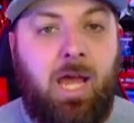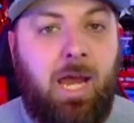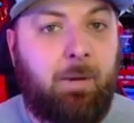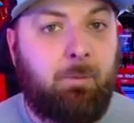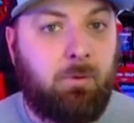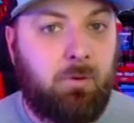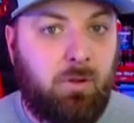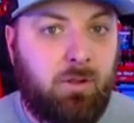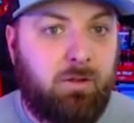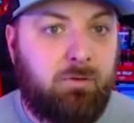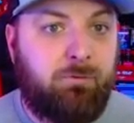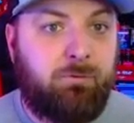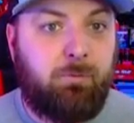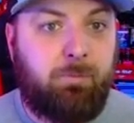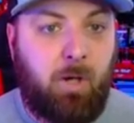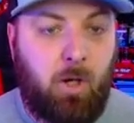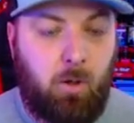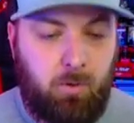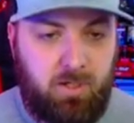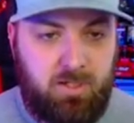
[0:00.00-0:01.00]
and we're looking for
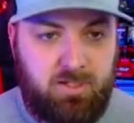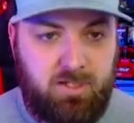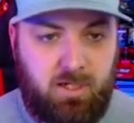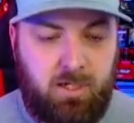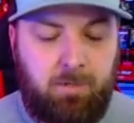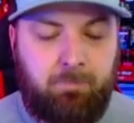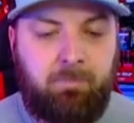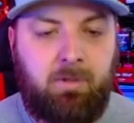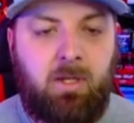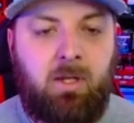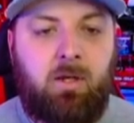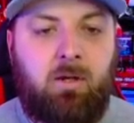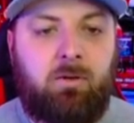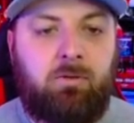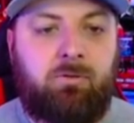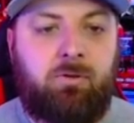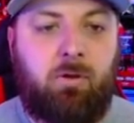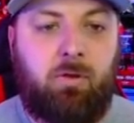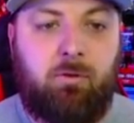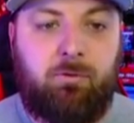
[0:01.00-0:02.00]
Ponyta.
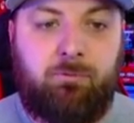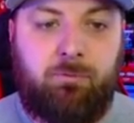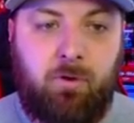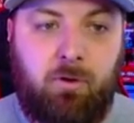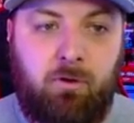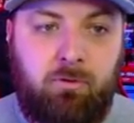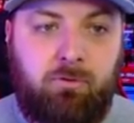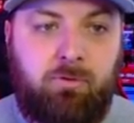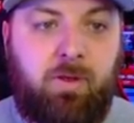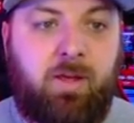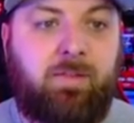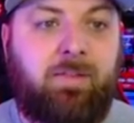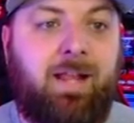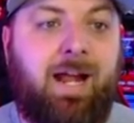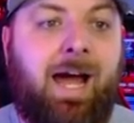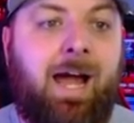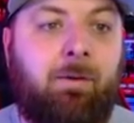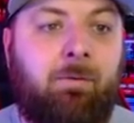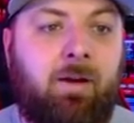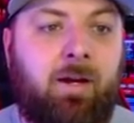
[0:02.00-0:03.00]
So the first thing that
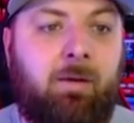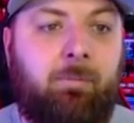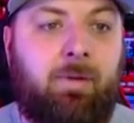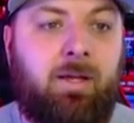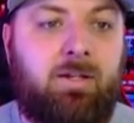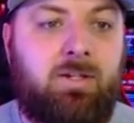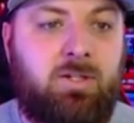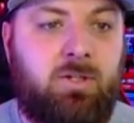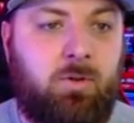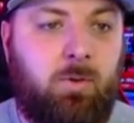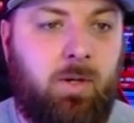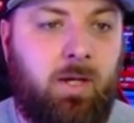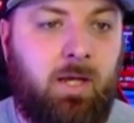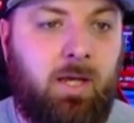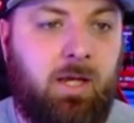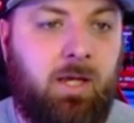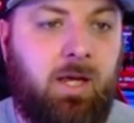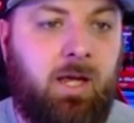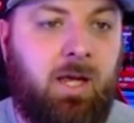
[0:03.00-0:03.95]
I recommend doing